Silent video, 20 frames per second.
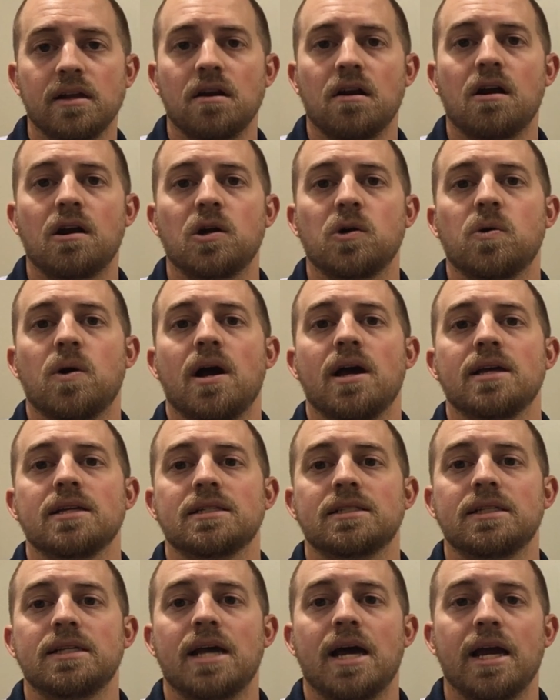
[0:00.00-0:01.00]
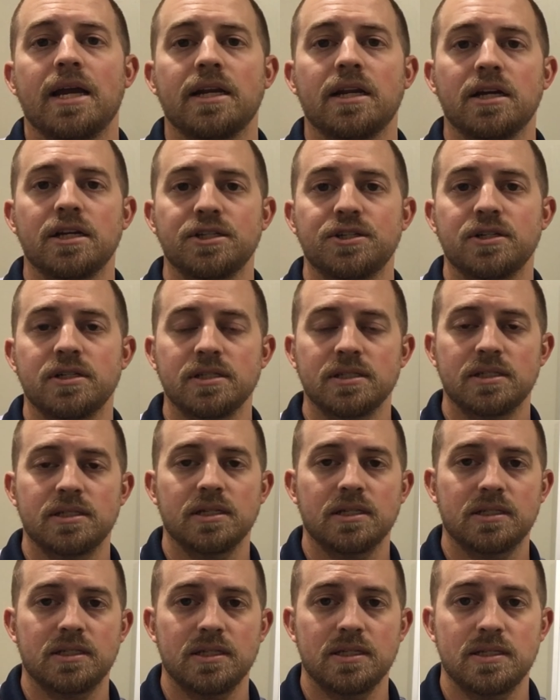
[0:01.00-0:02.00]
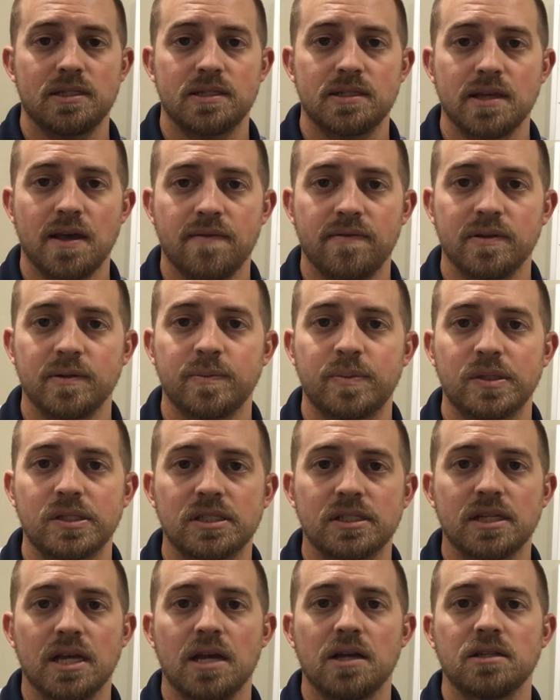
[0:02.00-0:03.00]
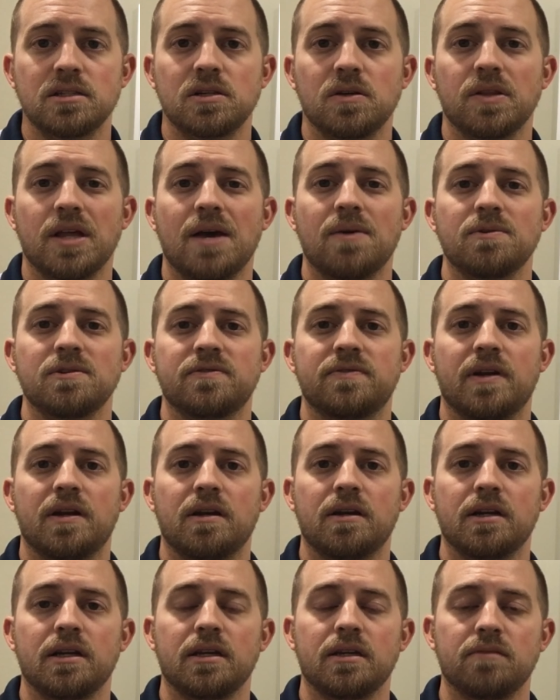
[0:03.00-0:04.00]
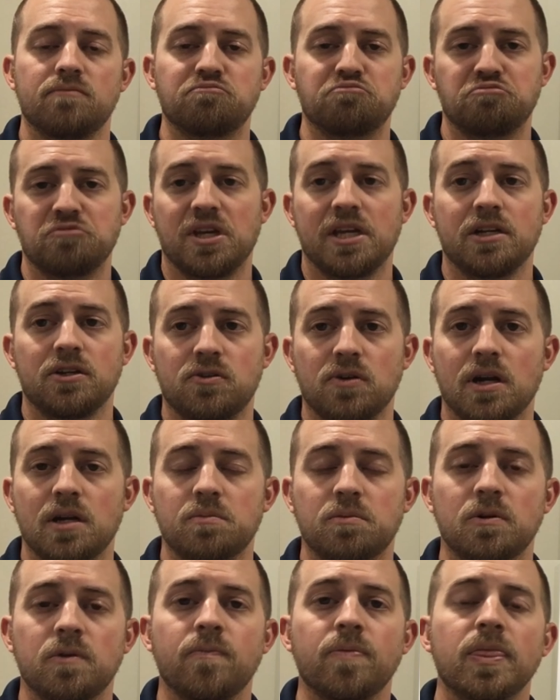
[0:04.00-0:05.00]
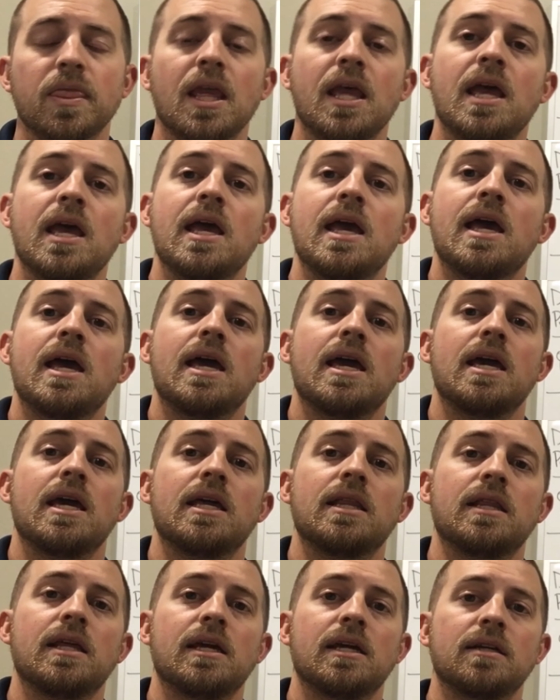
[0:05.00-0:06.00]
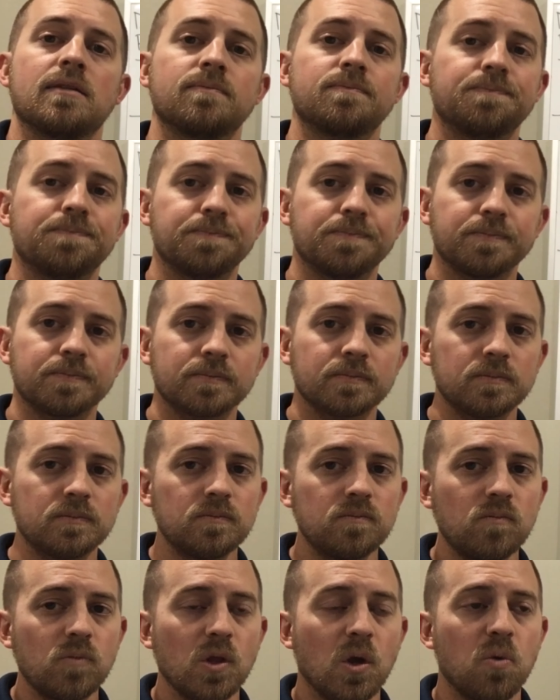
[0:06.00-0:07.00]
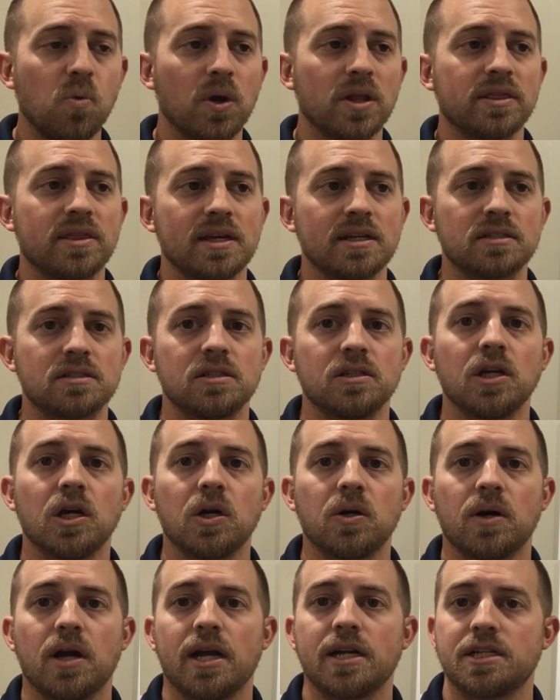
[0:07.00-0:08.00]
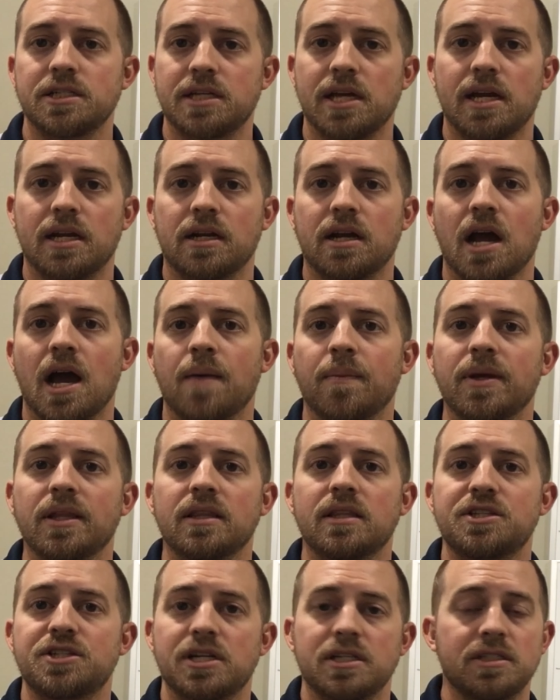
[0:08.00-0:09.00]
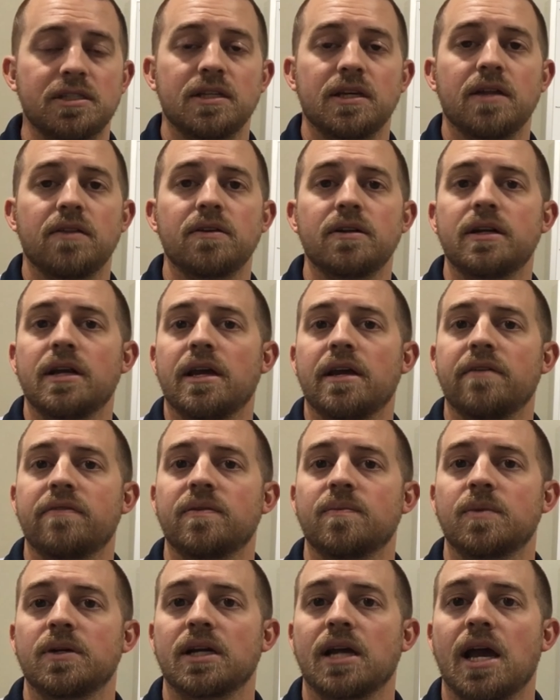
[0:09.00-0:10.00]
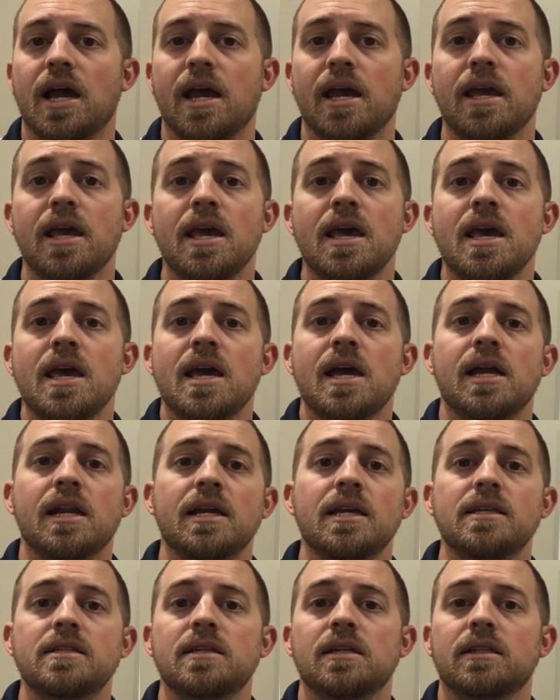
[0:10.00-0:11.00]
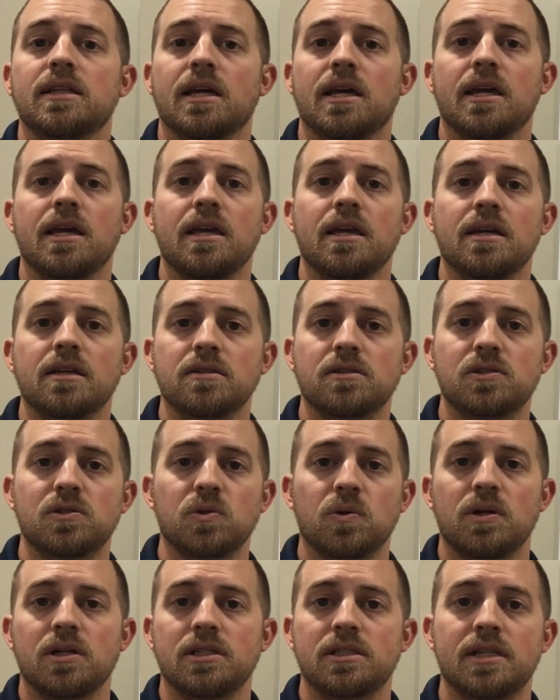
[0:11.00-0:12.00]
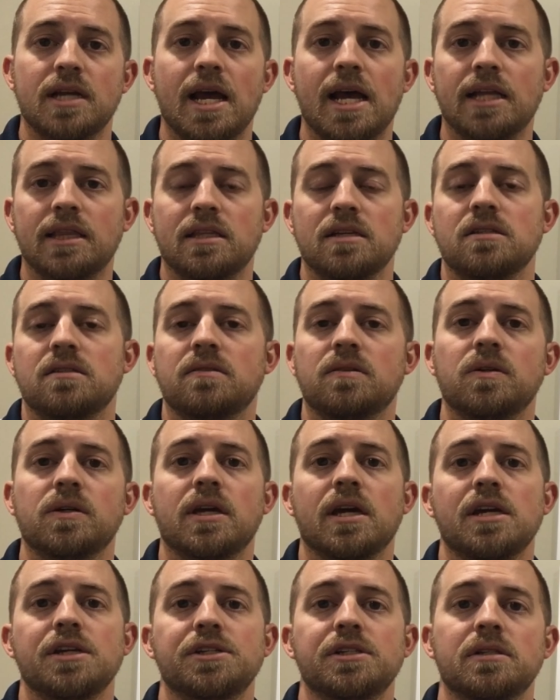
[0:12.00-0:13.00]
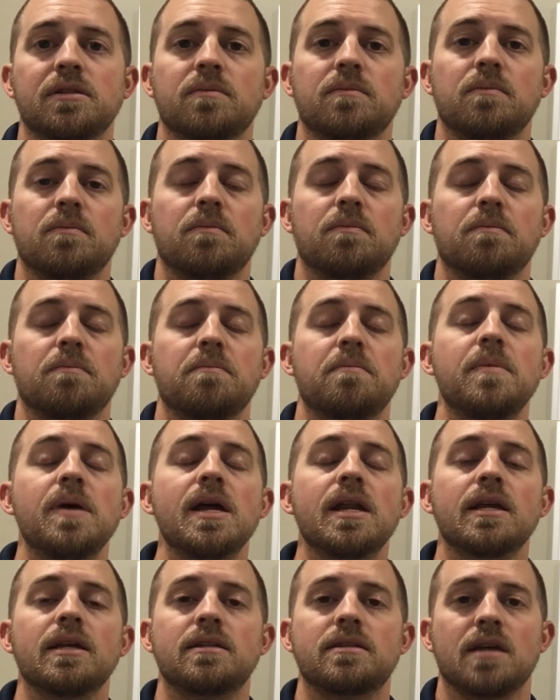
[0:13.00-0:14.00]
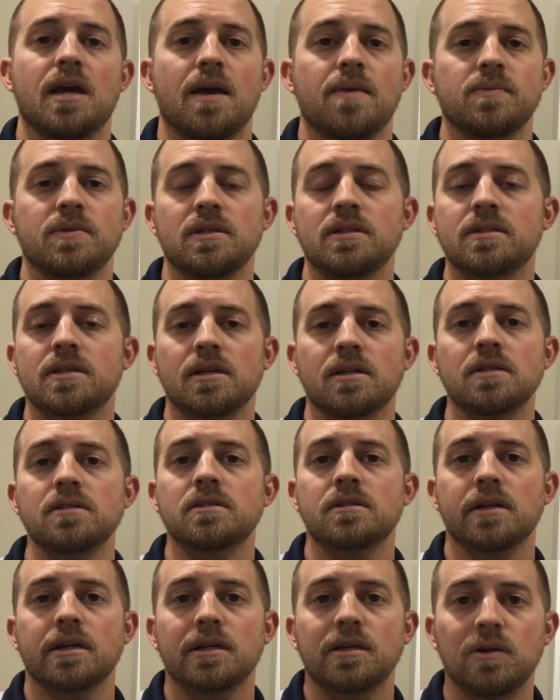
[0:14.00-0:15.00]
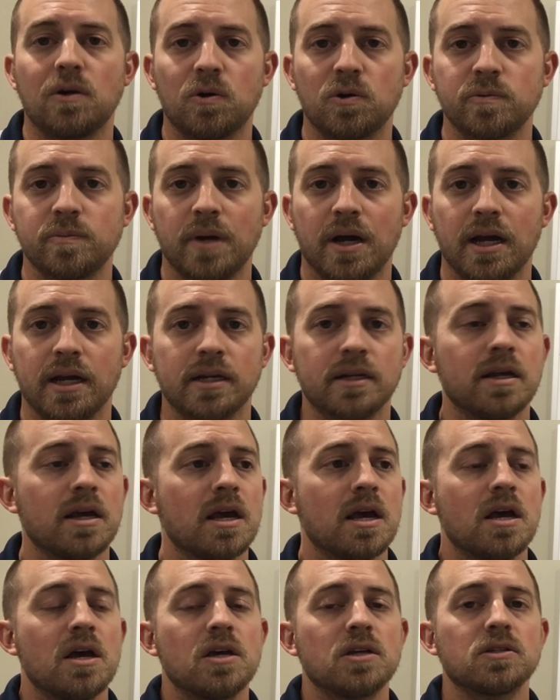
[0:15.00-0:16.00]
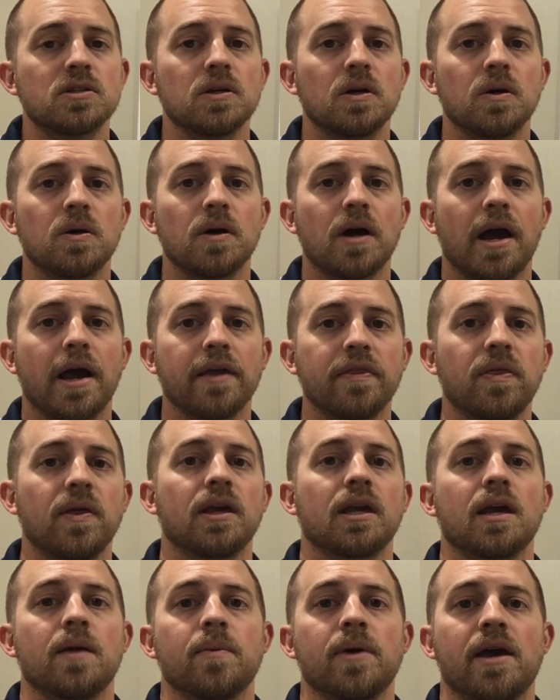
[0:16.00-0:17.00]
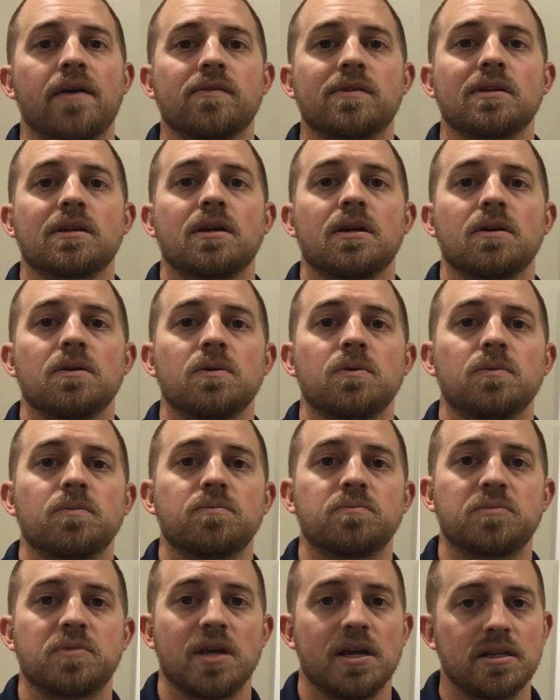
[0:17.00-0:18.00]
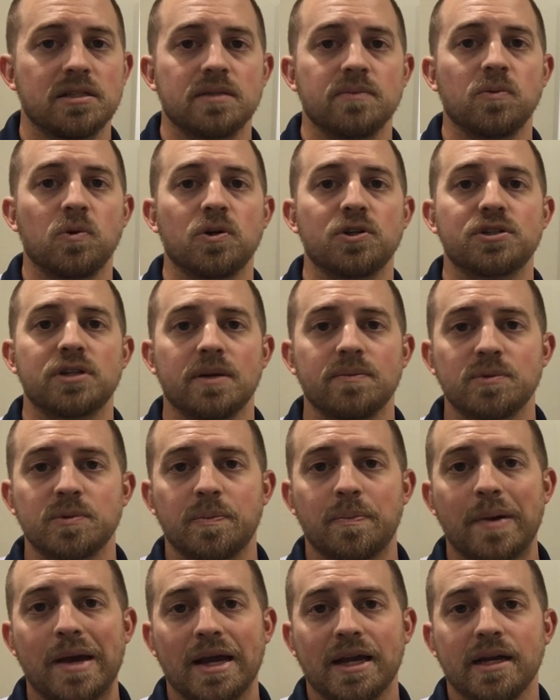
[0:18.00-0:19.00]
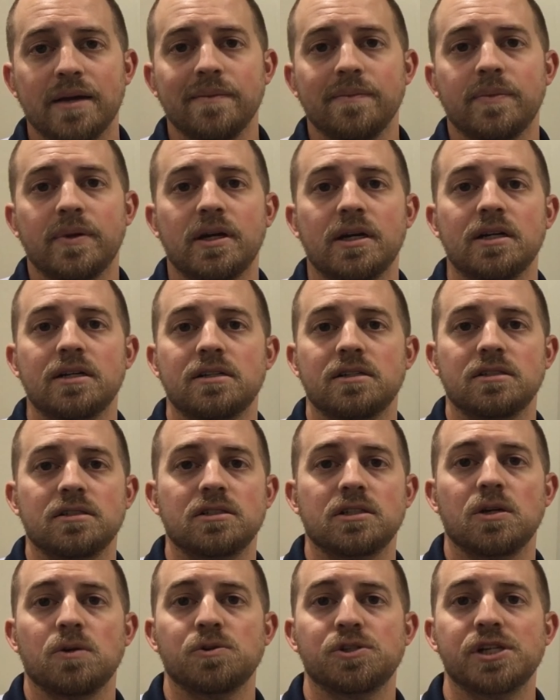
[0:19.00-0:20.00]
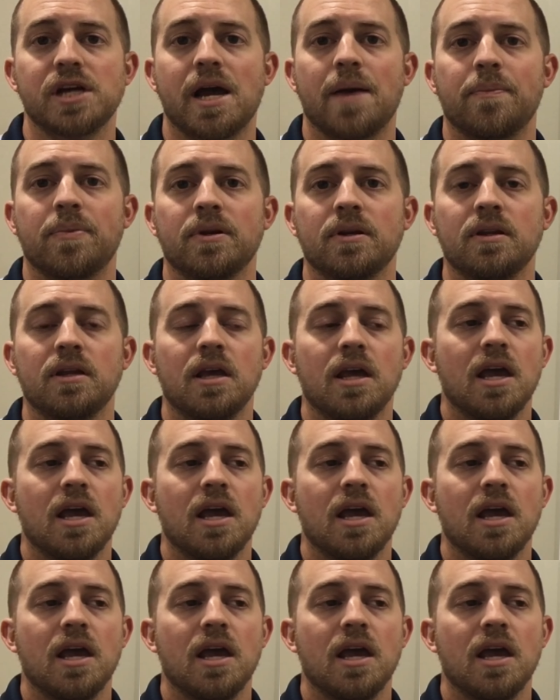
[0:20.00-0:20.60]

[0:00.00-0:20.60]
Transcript: ROI is 967%, so that was very incredible. And then one thing to note, I just had a comment just the other day from a guy, and he said that he has sourced at this location many times. He said it is a gold mine. So I think I'm gonna have to go take some more trips back up there to just go shopping.